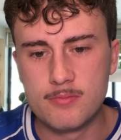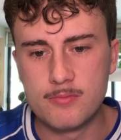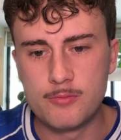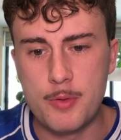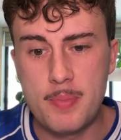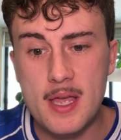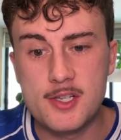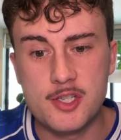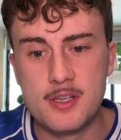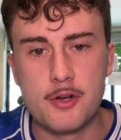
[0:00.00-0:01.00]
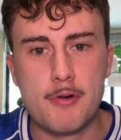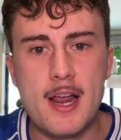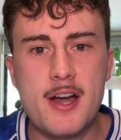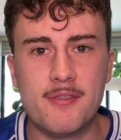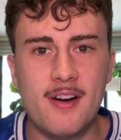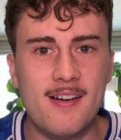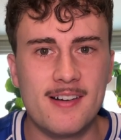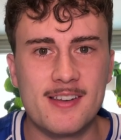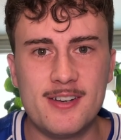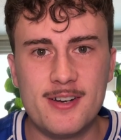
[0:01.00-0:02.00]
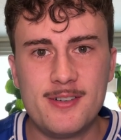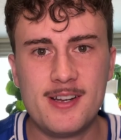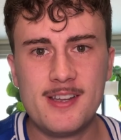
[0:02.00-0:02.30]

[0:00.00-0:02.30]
with pitch, you're either right or wrong, you know?